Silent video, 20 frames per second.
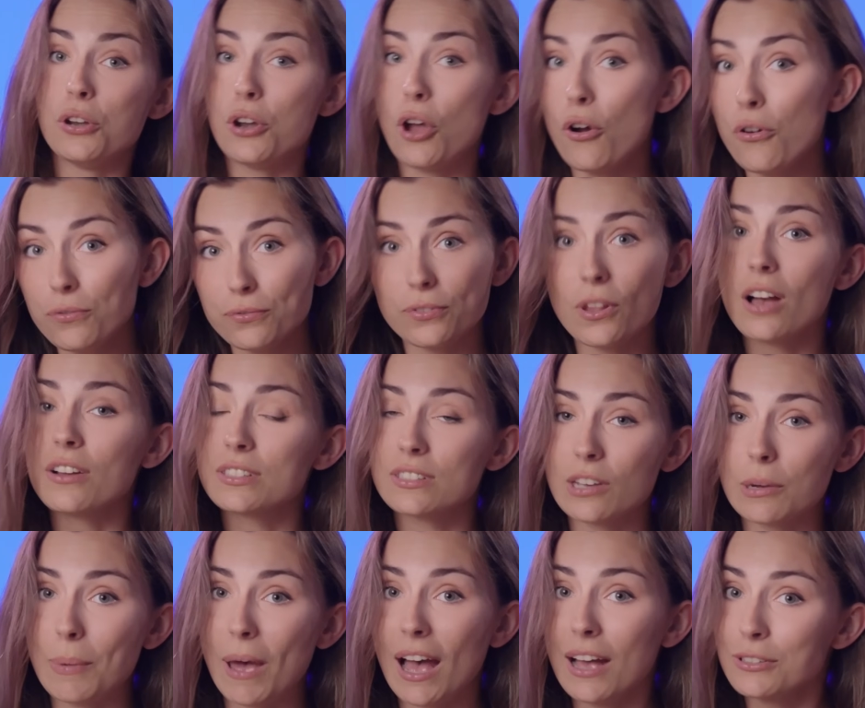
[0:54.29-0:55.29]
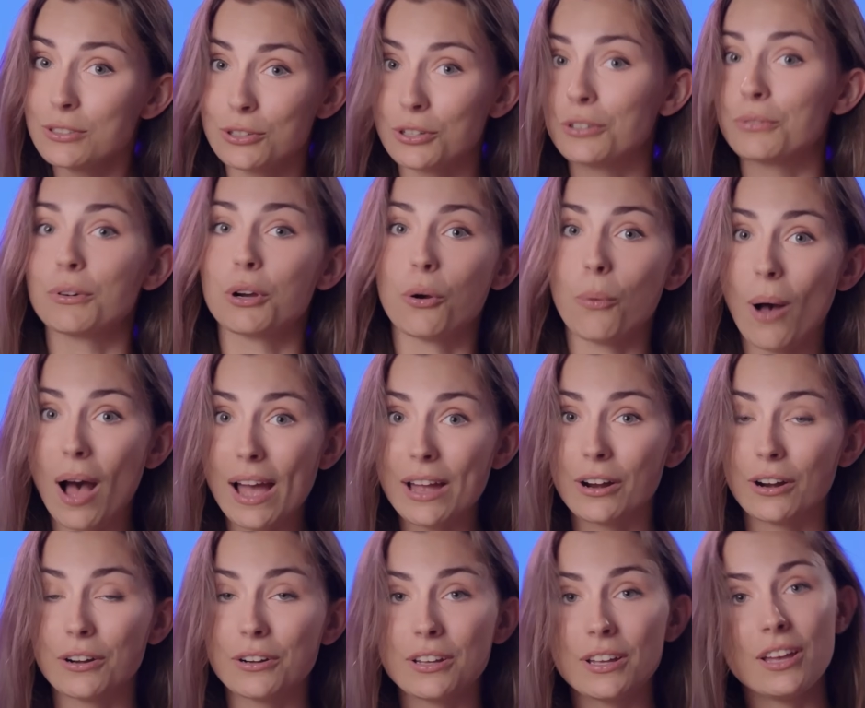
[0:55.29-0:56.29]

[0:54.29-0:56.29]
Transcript: no flux capacitor required.